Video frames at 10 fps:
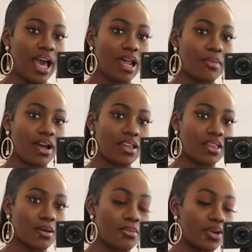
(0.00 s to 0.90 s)
and my
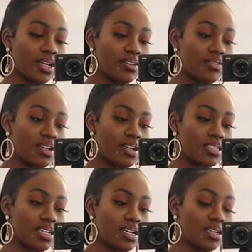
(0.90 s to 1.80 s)
other Monica
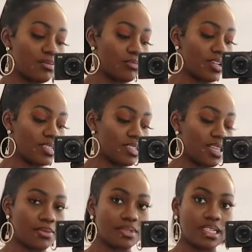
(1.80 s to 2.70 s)
Vinader bracelet
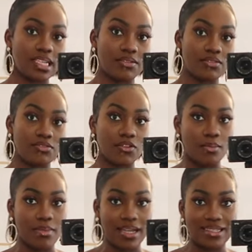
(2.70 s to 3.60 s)
that was a gift from
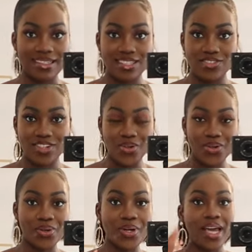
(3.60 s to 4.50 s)
my
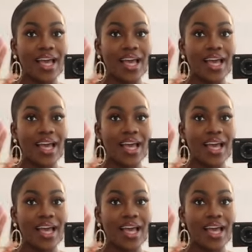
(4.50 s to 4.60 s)
sister-in-law.